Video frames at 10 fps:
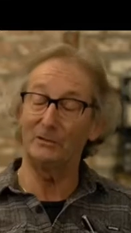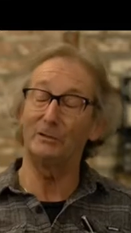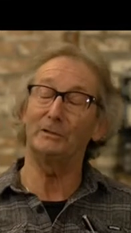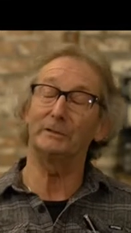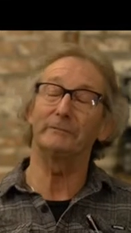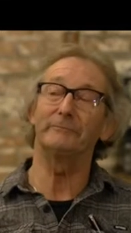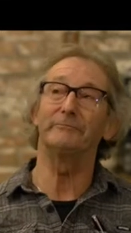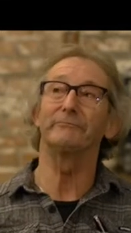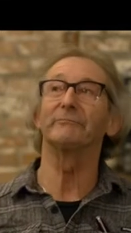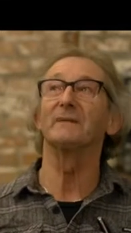Look,
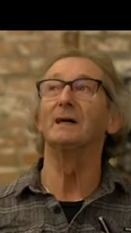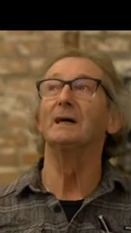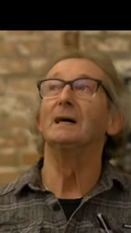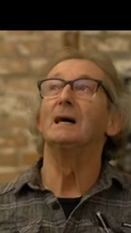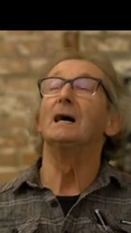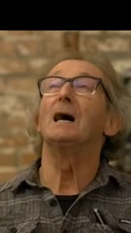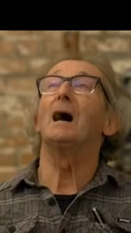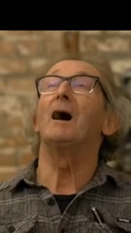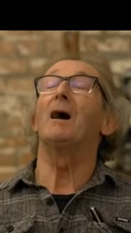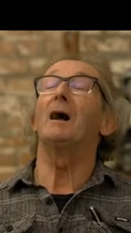
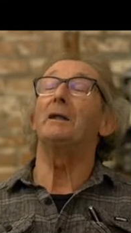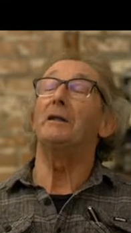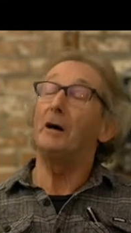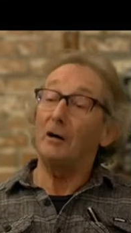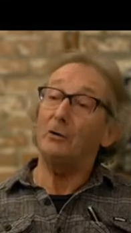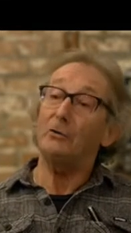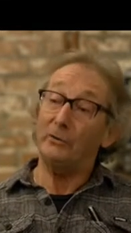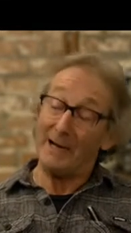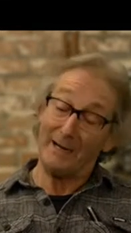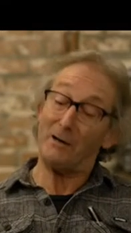I
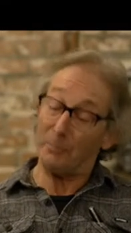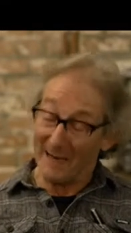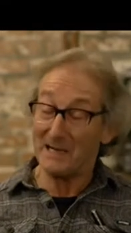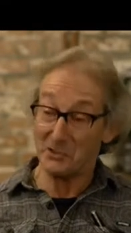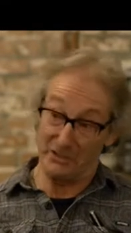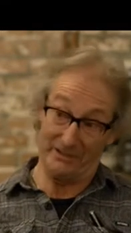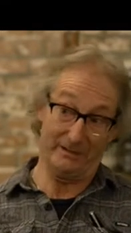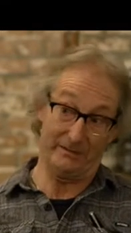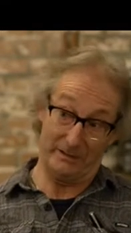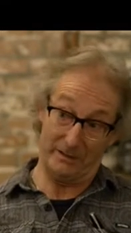know how
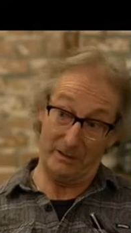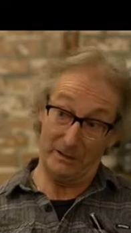passionate